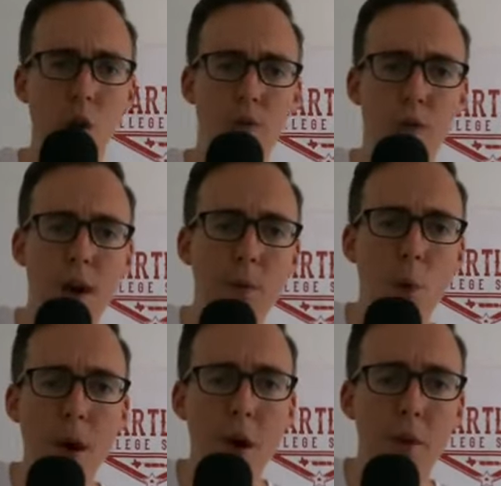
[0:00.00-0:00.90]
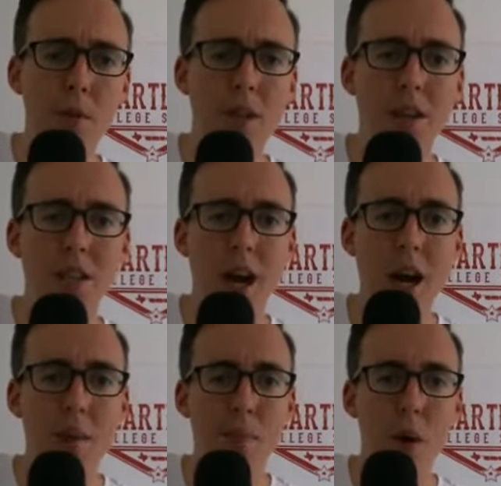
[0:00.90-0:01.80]
for a 100% sign
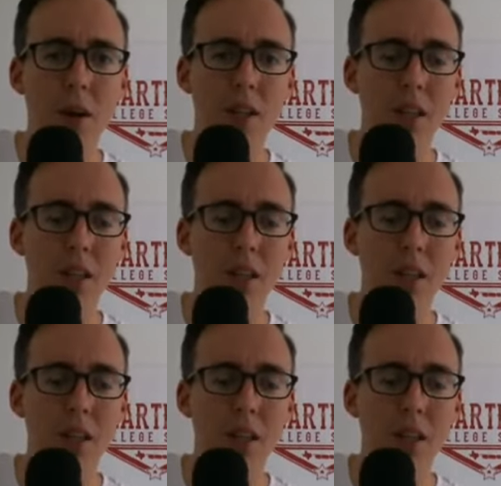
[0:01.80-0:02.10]
up bonus.